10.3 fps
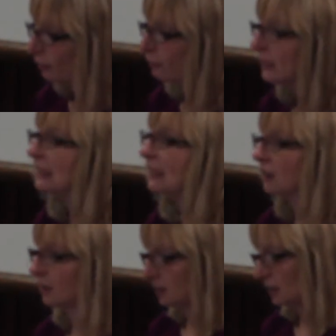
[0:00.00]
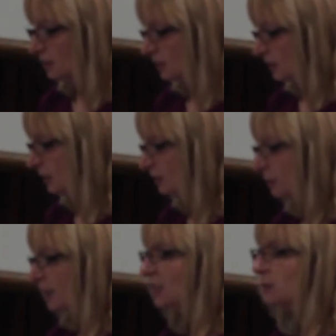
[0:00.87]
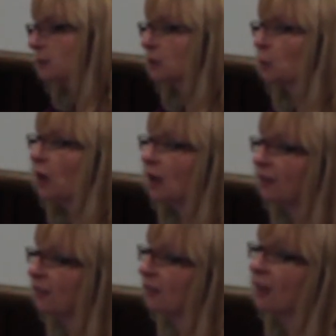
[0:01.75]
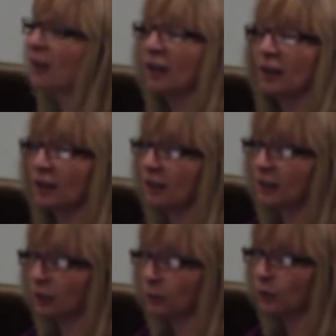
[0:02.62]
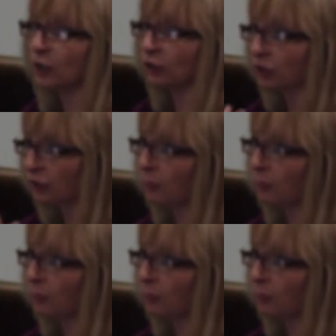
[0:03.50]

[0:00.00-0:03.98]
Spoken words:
feeling on it, and certainly from casework, was, you're going to